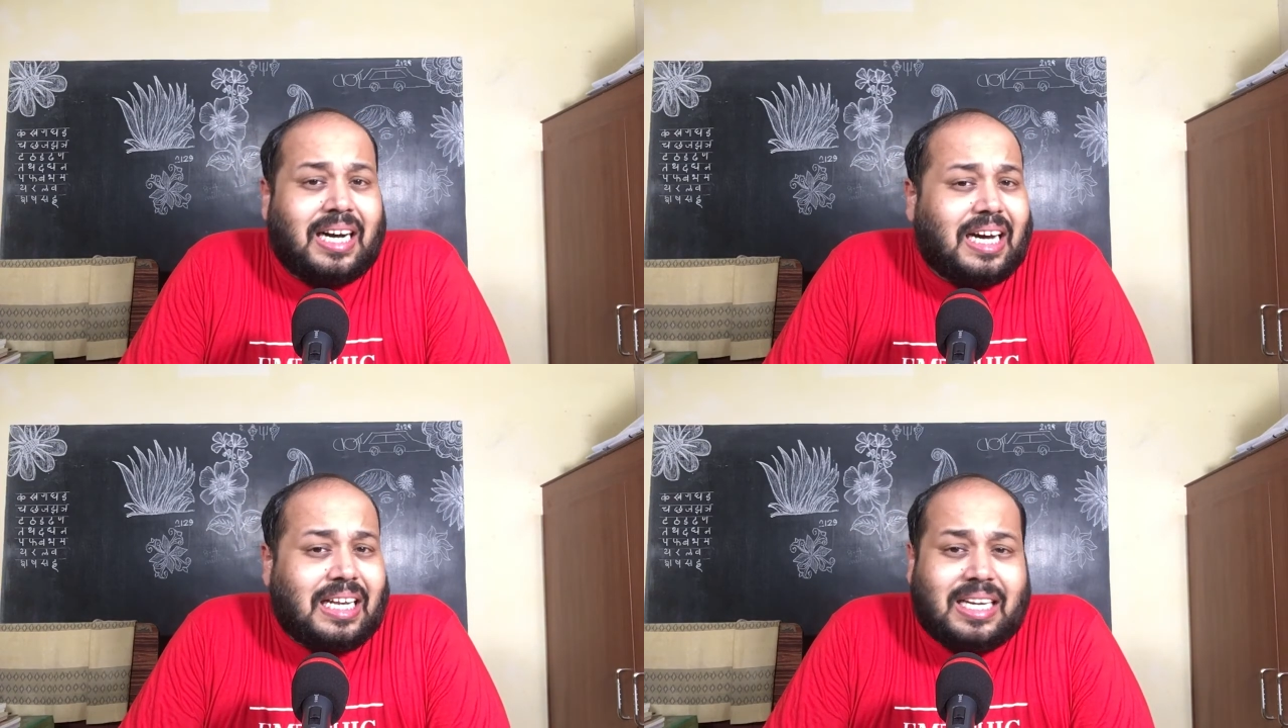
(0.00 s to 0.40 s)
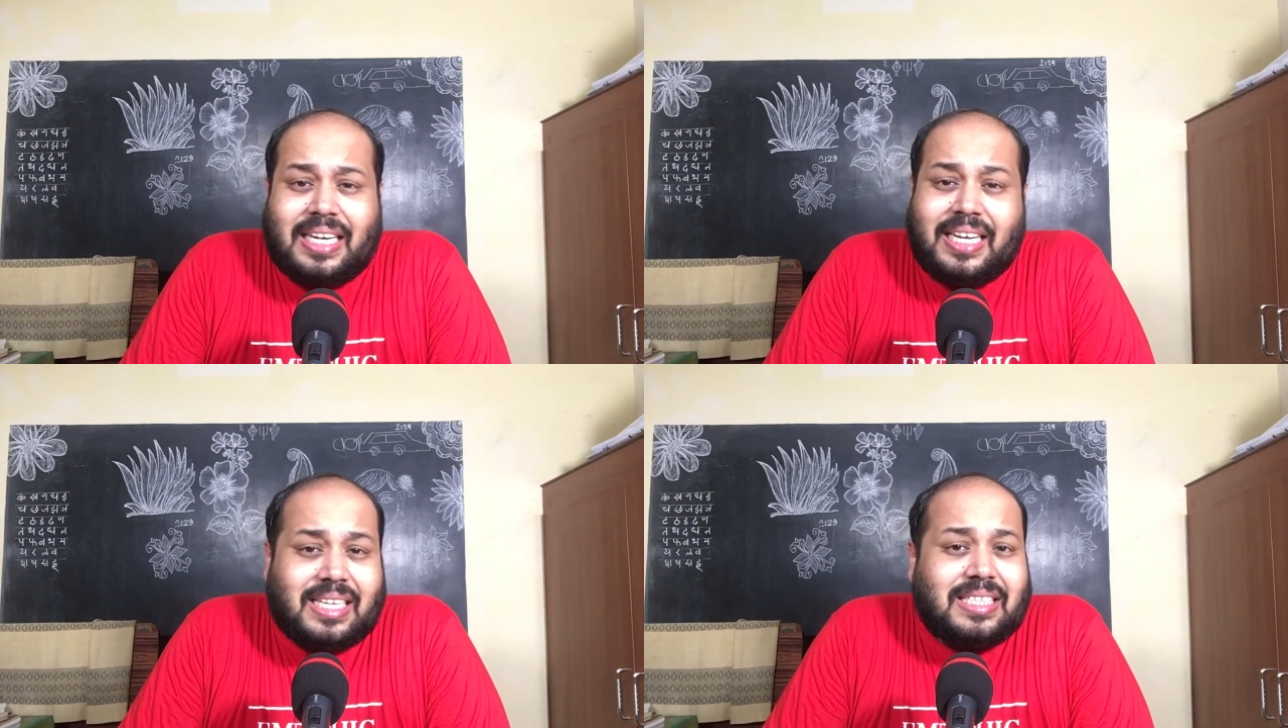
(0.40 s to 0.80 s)
A
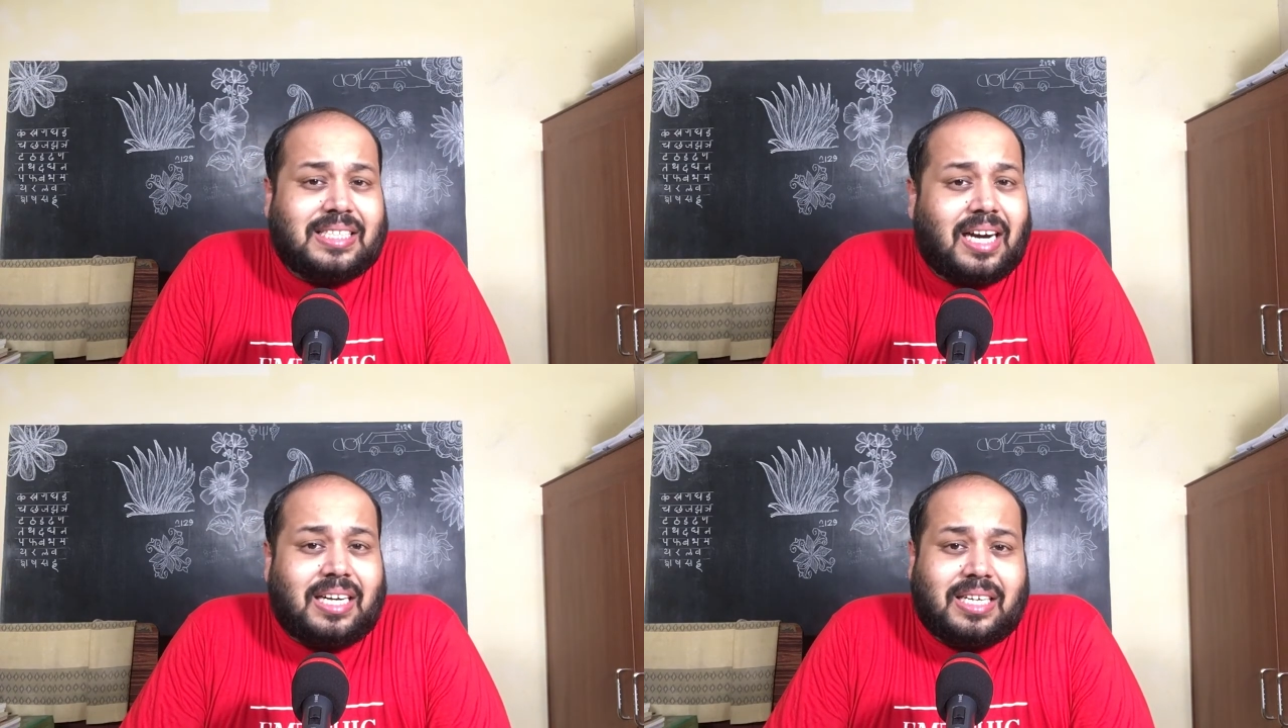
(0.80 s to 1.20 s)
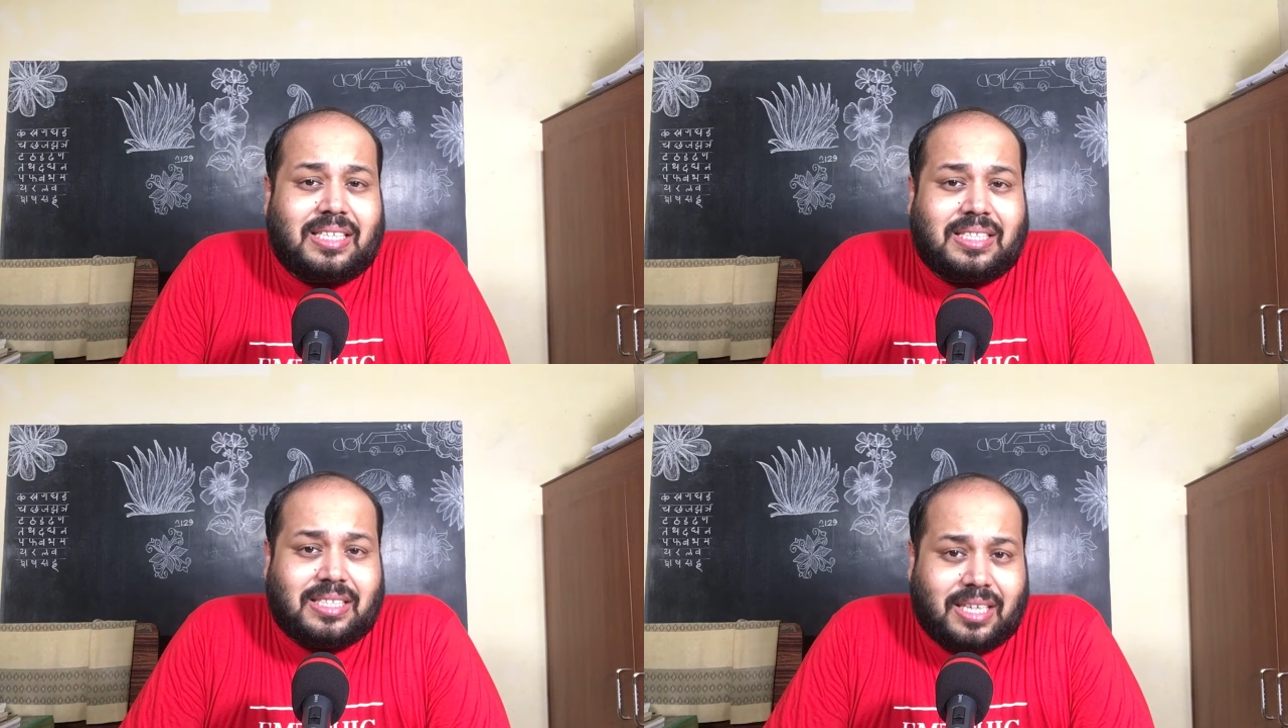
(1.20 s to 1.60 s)
learning
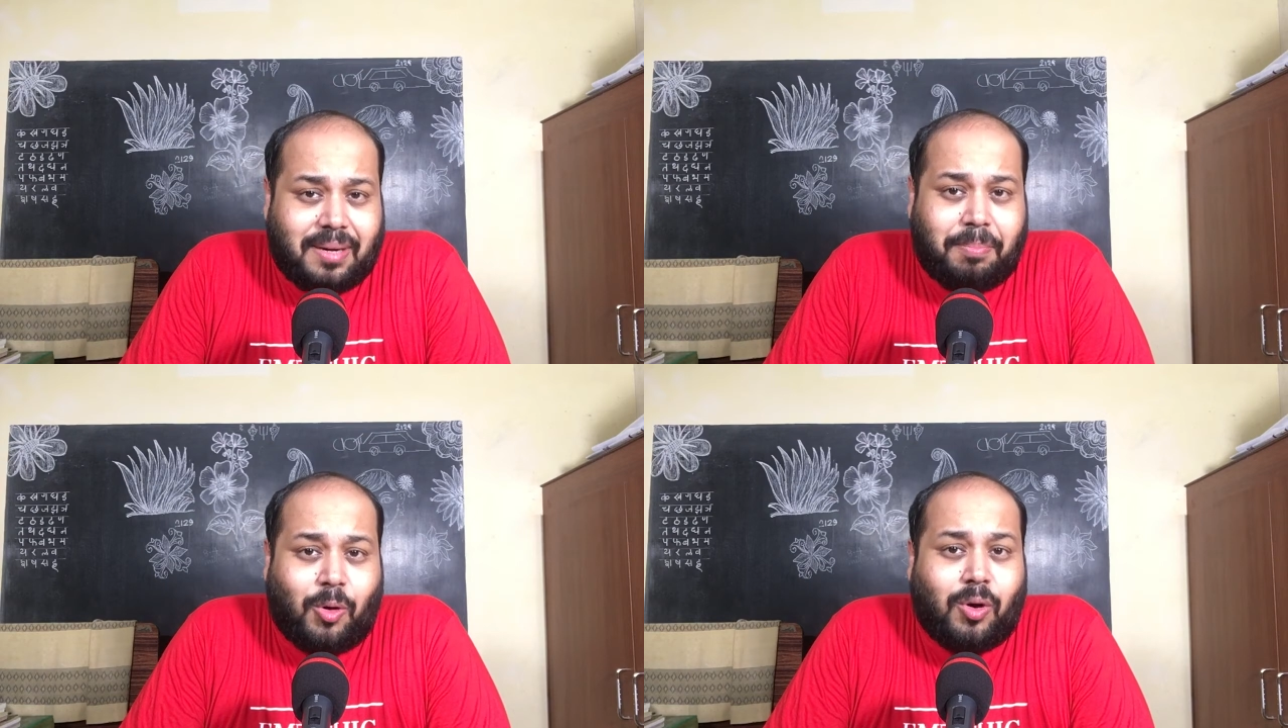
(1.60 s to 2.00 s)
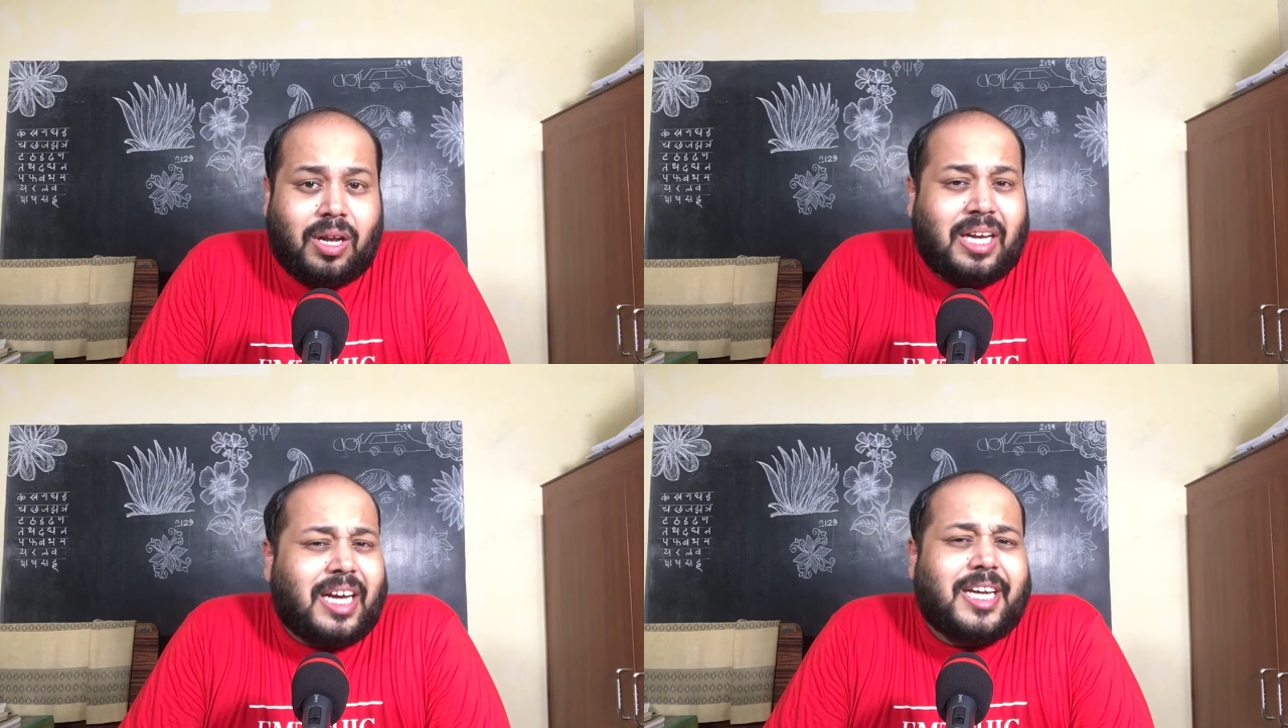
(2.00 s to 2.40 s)
consultant's report
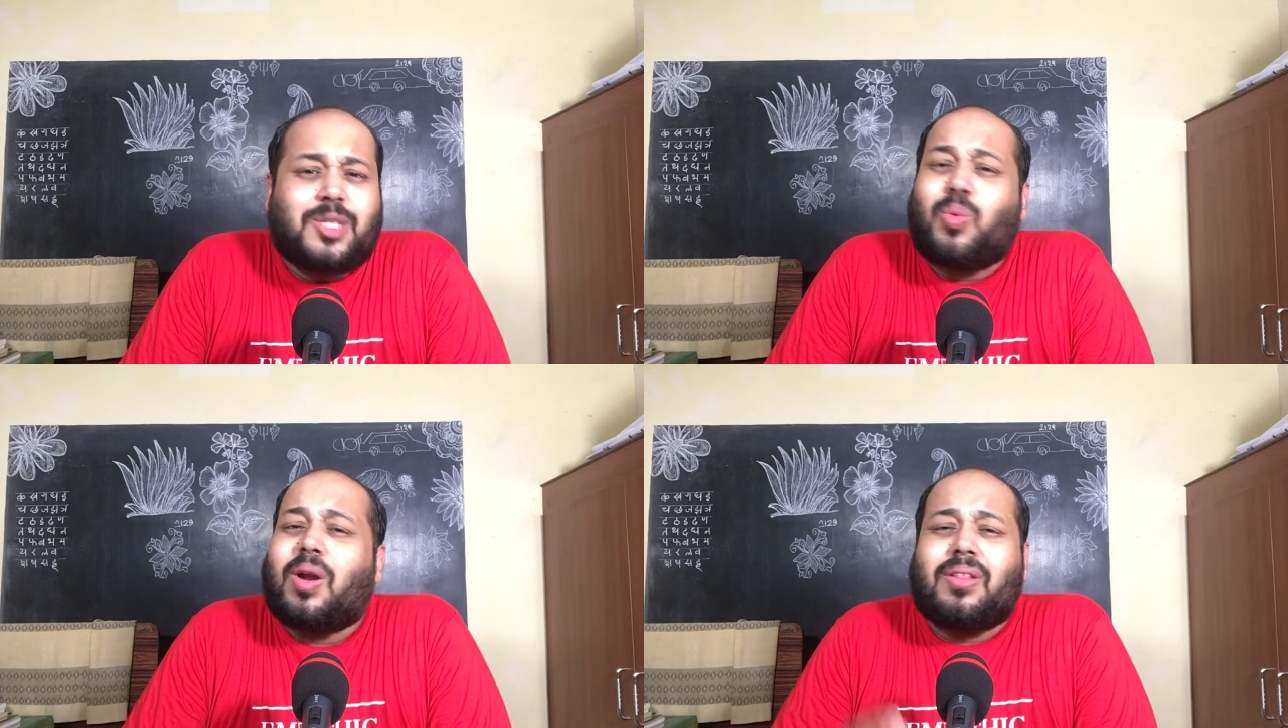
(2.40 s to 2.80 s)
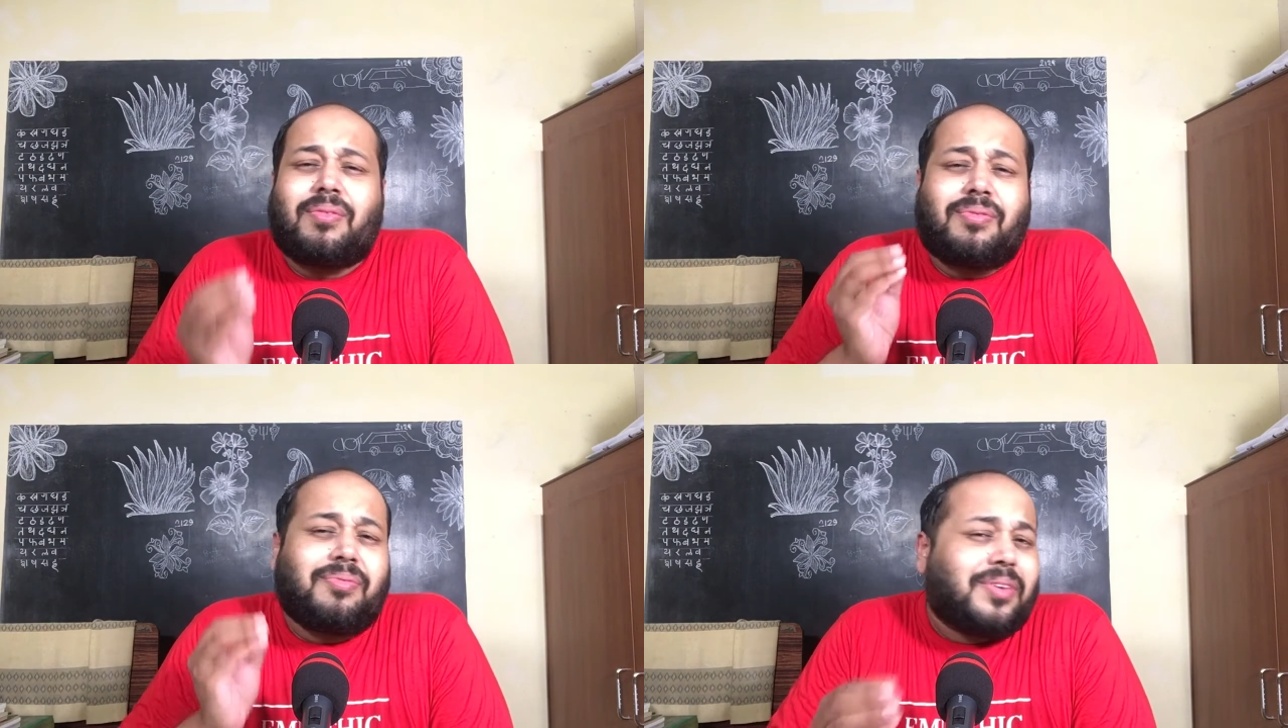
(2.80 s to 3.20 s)
is one of the
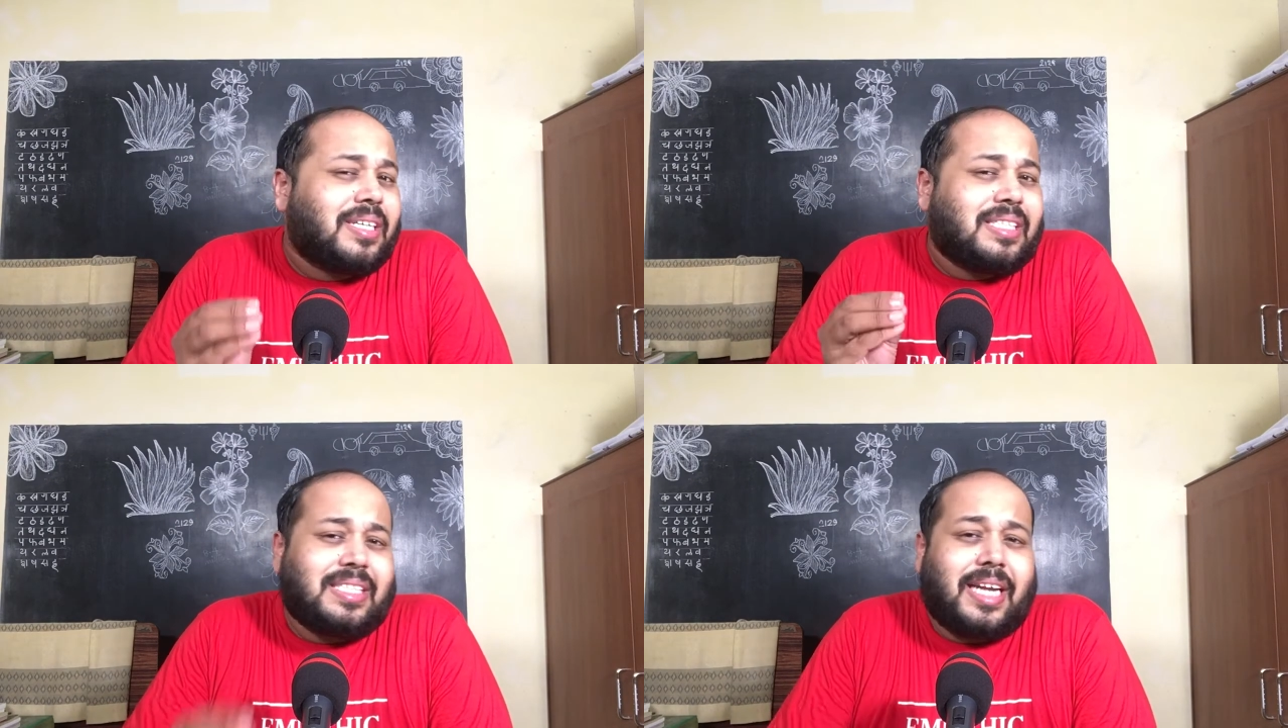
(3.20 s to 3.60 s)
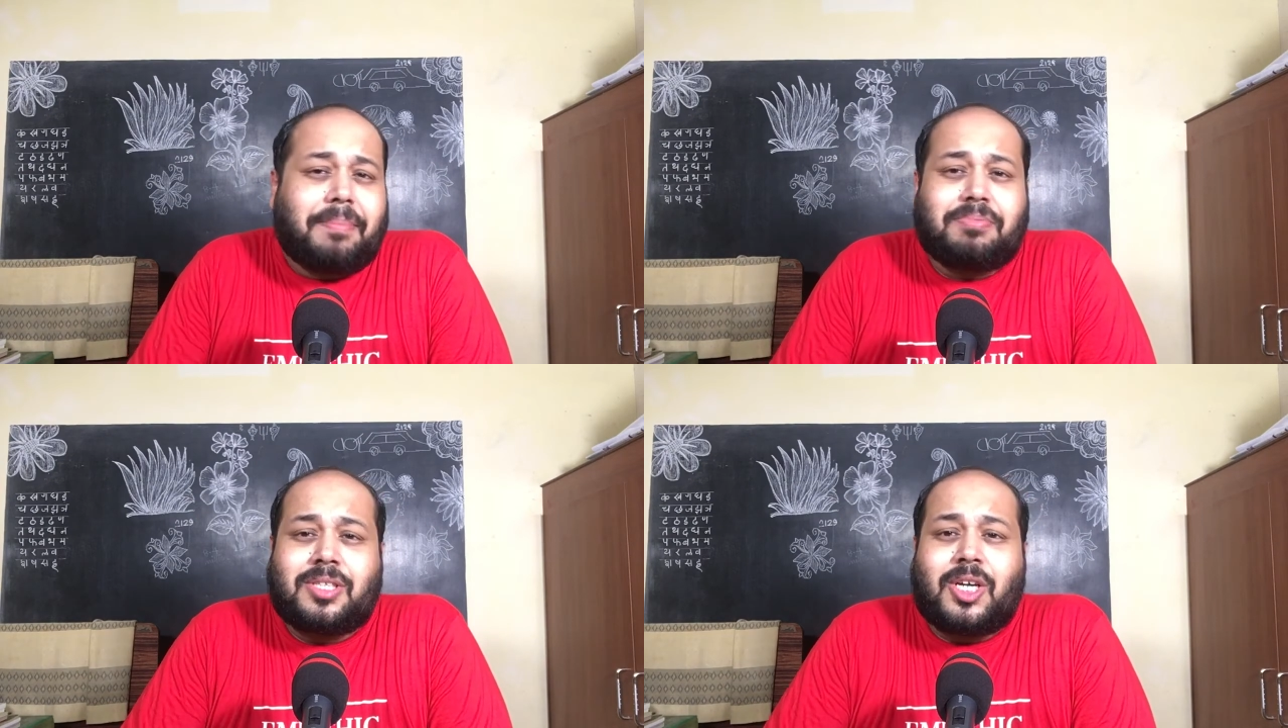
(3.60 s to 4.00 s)
first
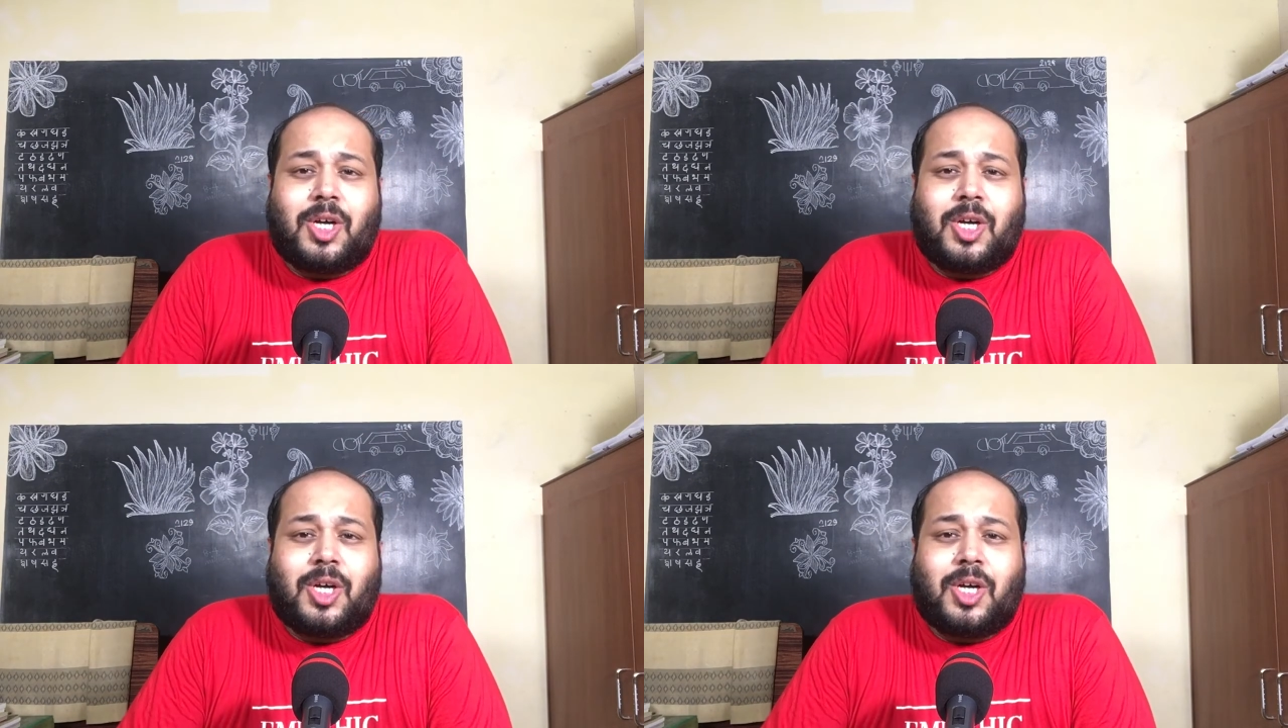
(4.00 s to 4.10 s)
steps